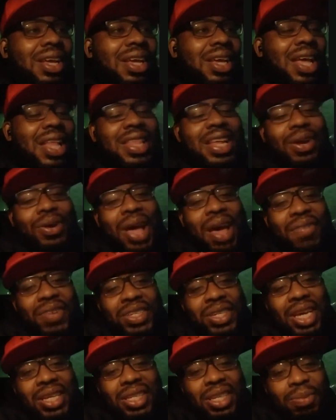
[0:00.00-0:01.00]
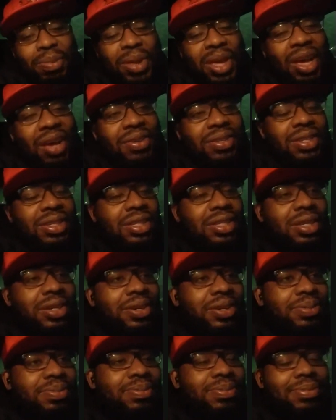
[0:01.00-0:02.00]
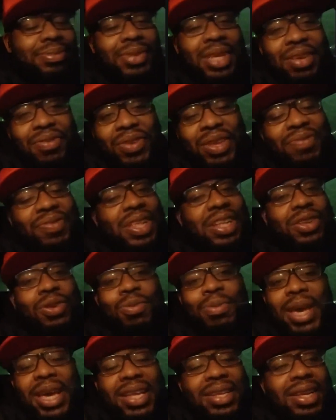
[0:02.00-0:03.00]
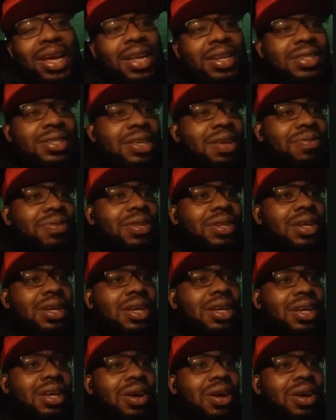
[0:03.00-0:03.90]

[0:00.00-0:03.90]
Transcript: and they don't have a chance at the playoffs this year even if they do make it nine to seven uh,